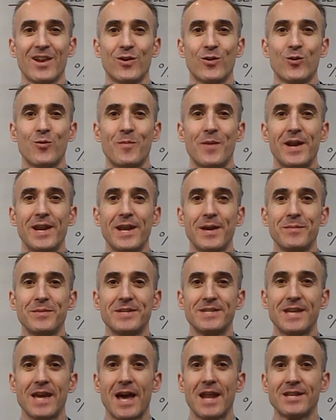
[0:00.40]
Hello, my name
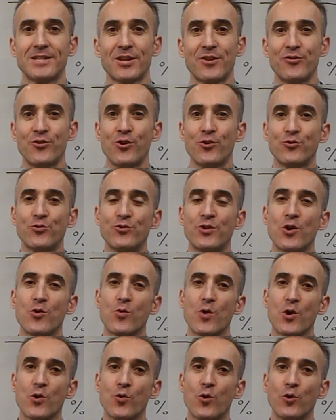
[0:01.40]
is Yiannis Andreou and today
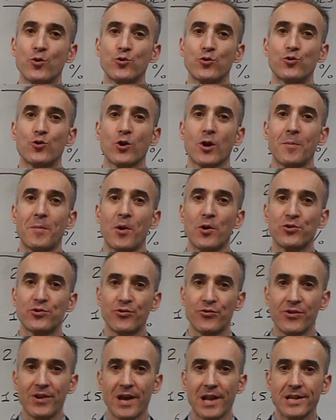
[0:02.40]
we're going to talk
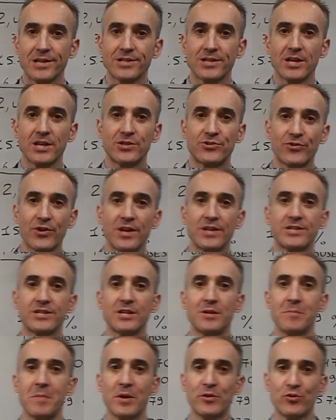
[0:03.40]
about real estate
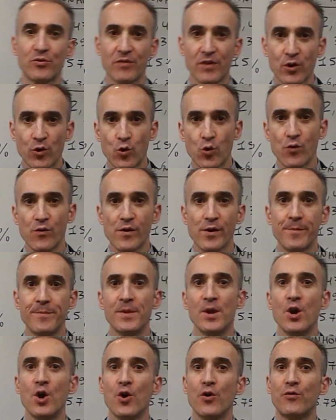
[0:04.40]
trends in Metro Vancouver
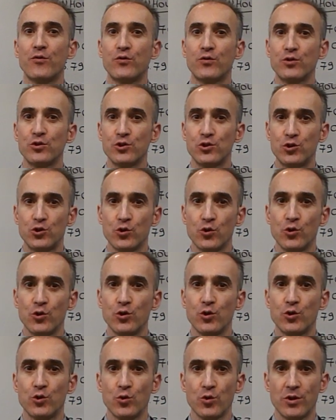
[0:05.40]
for
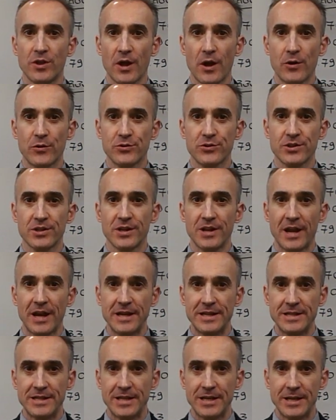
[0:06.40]
June
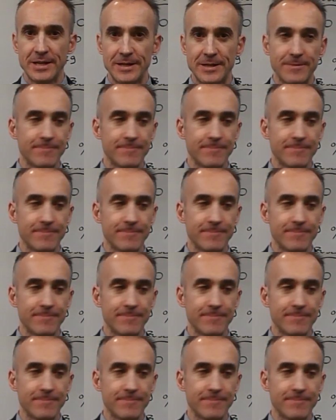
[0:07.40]
2019.